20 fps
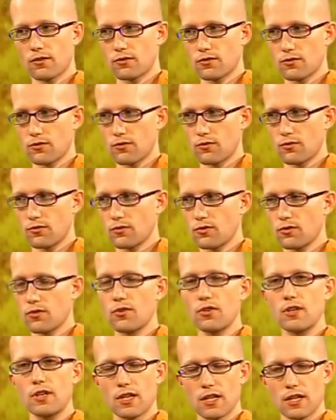to do
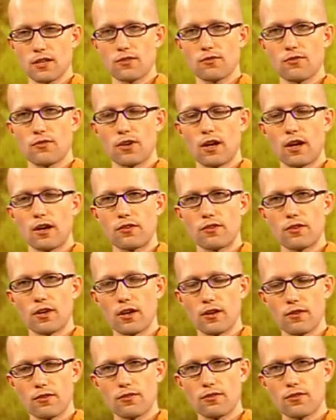good things for
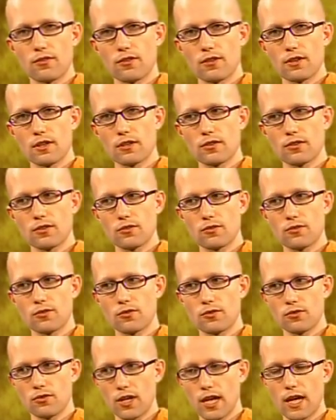ourselves, to
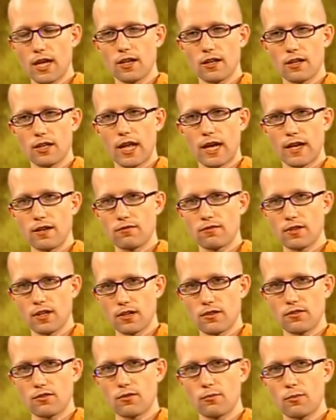create a life
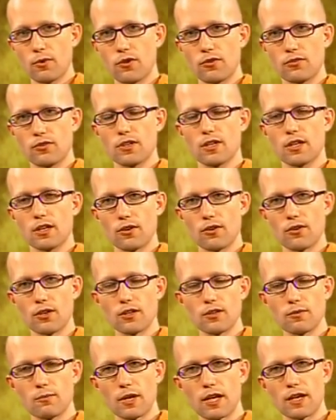that is supposedly
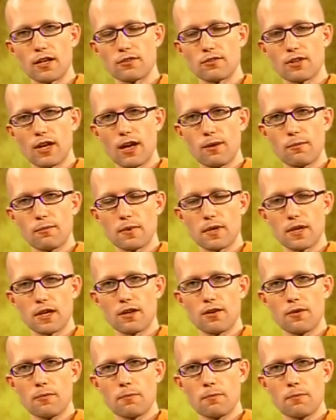going to make us happy.